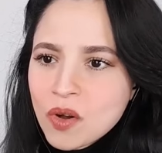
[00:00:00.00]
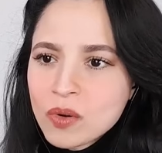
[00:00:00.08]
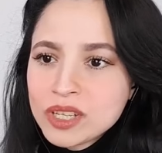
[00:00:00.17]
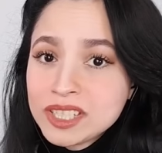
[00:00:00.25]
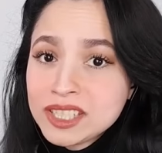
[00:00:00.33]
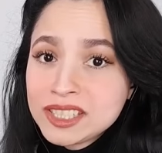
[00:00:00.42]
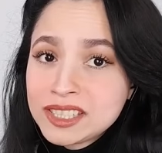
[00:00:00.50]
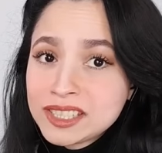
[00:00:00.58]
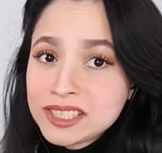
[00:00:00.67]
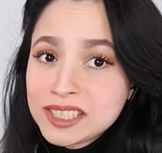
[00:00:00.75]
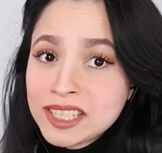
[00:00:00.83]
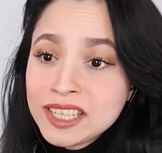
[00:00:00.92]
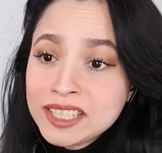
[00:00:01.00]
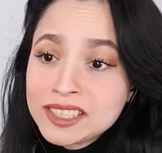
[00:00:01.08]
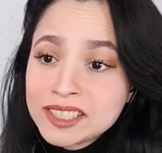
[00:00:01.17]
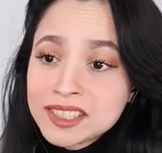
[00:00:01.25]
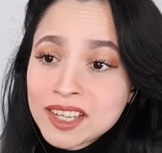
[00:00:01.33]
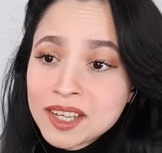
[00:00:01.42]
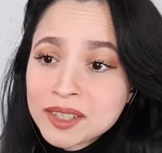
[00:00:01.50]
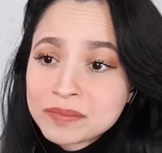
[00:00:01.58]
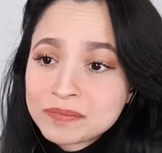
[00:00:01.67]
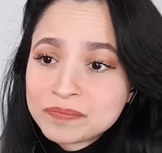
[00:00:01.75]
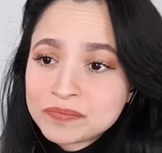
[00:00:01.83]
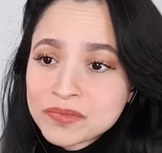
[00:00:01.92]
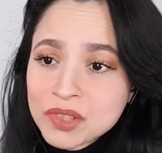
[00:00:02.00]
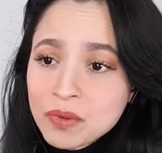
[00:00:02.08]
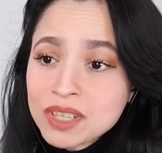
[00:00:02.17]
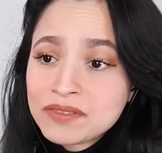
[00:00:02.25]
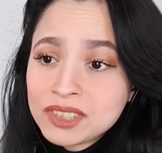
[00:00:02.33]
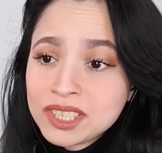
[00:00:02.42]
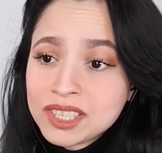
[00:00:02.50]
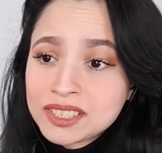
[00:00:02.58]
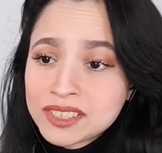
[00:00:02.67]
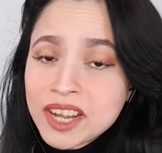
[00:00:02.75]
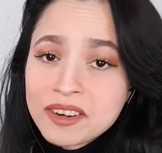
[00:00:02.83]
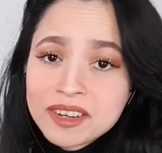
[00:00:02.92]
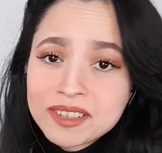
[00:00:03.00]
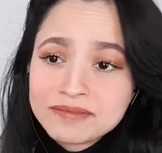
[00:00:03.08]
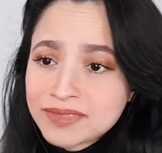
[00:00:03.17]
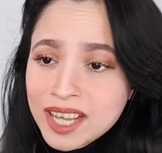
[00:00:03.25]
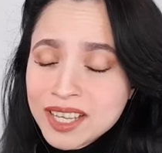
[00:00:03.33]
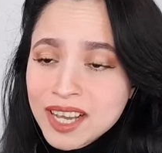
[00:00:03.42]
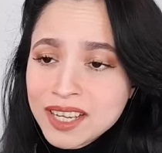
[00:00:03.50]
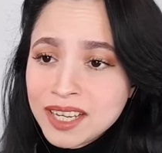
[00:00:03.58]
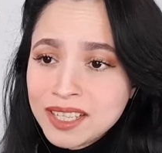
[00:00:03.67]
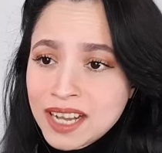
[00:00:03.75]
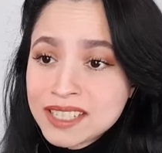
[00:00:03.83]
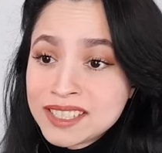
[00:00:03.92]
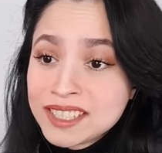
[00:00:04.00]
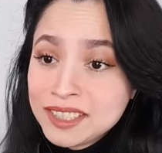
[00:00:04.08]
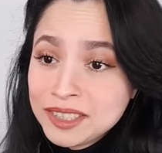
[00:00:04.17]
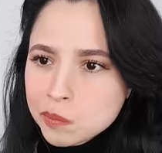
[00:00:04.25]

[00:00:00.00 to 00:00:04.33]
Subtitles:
Oh, he is rightfully scared. I see.